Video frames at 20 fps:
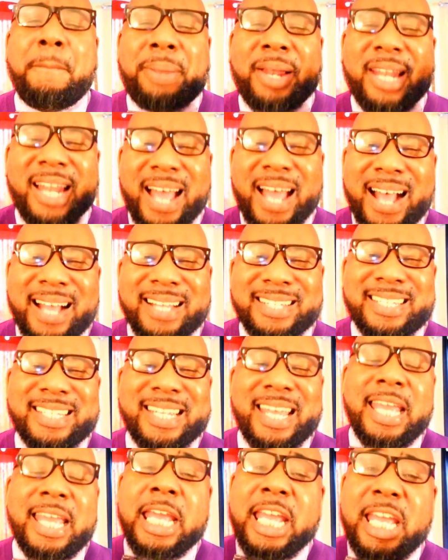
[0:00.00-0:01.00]

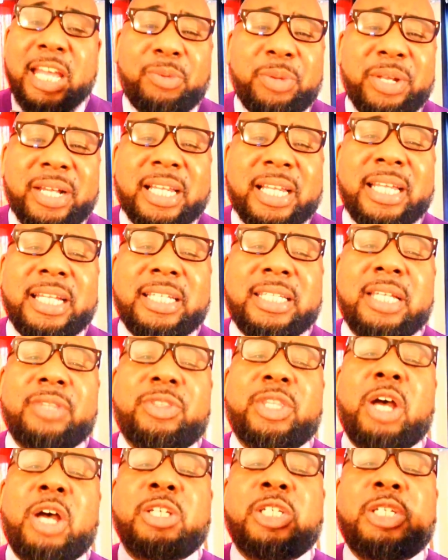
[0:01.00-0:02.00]
Plus, Hillary Clinton
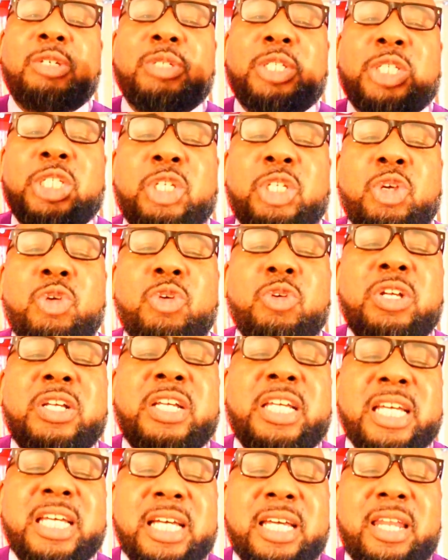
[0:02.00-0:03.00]
thought she was too
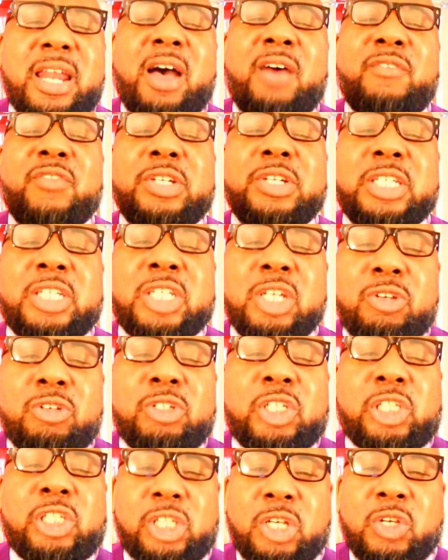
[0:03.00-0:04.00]
good of a
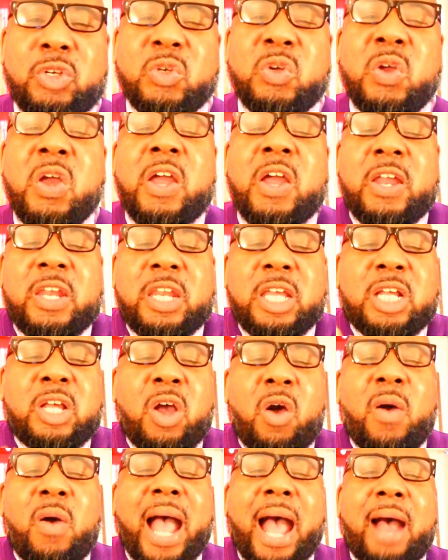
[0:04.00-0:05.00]
two-shoe to
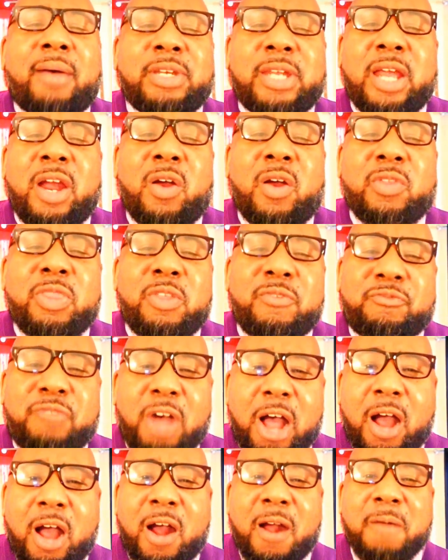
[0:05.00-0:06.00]
go out there on the
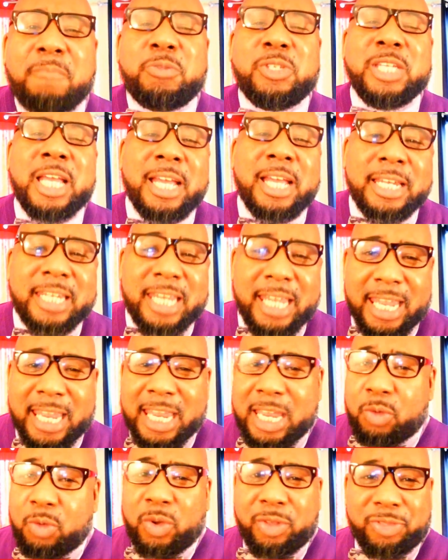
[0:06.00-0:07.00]
farms to
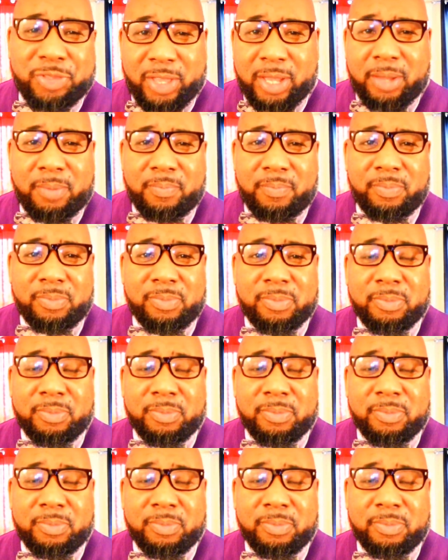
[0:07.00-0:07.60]
eat with them,